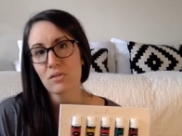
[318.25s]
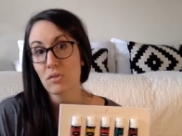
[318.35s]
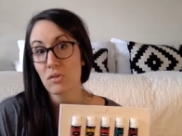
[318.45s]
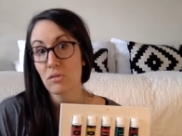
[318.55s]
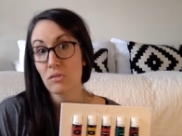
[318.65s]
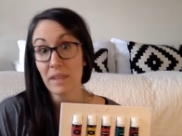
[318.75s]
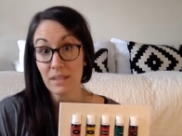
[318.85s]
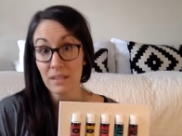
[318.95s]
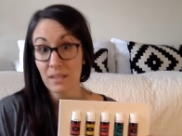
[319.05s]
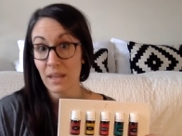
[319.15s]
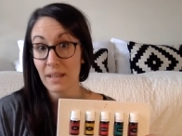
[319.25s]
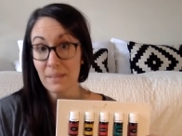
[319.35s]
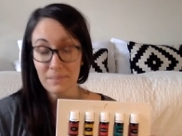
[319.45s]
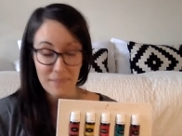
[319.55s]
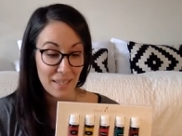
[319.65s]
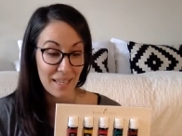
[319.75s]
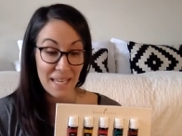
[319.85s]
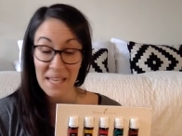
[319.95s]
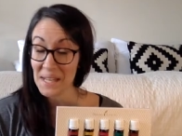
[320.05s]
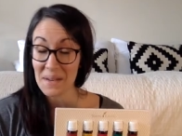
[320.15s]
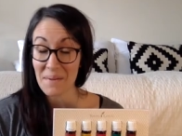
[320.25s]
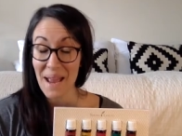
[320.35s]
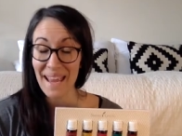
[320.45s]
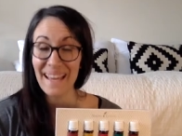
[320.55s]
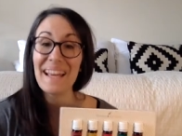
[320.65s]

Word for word: so that's exciting. Anyway,